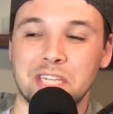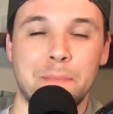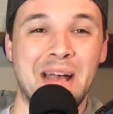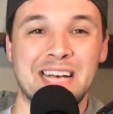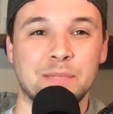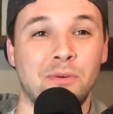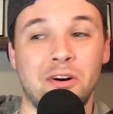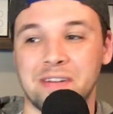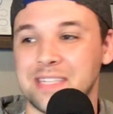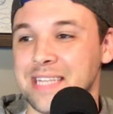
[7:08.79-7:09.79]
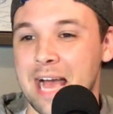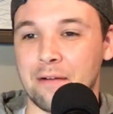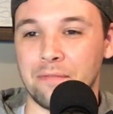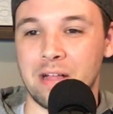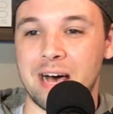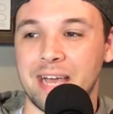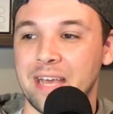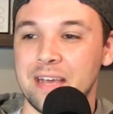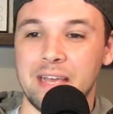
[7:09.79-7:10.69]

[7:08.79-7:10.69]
a pass ball, and a sac fly